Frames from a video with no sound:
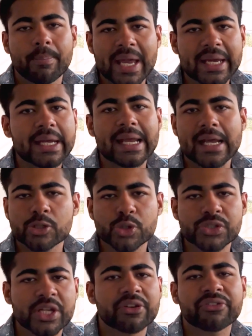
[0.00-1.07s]
make it
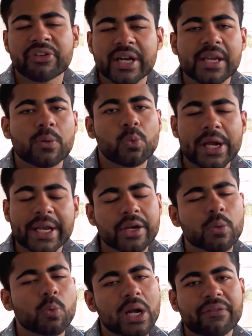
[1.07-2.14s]
interesting, funny, witty,
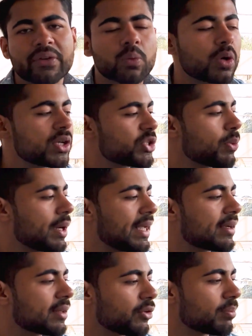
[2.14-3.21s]
or whatever words you want to
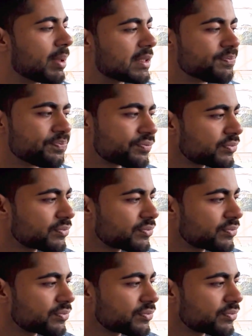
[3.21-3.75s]
include. But